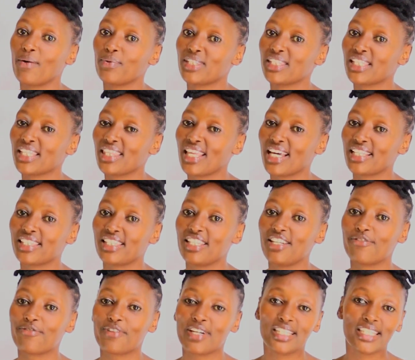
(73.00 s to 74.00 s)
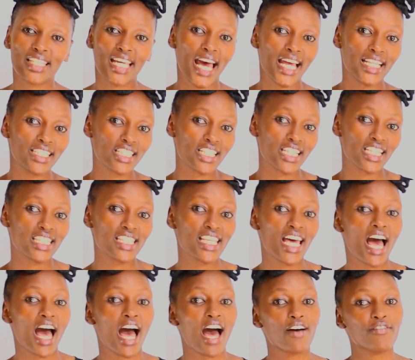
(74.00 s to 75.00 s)
We see that different countries
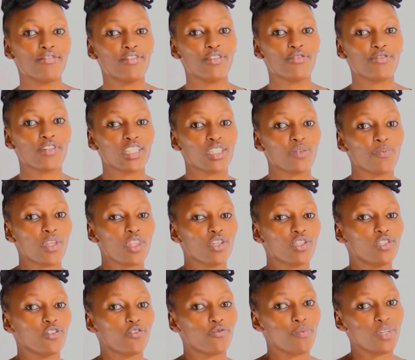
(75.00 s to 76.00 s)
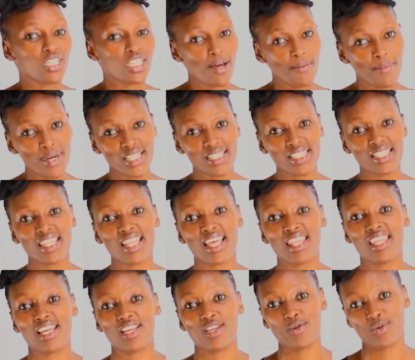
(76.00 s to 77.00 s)
have different methods of measurements
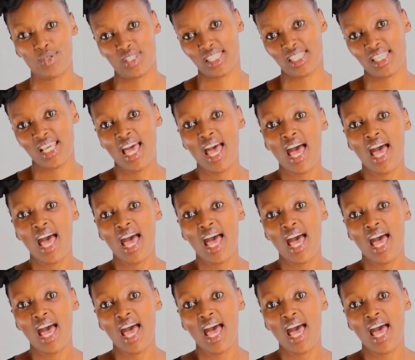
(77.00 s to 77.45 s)
that they use.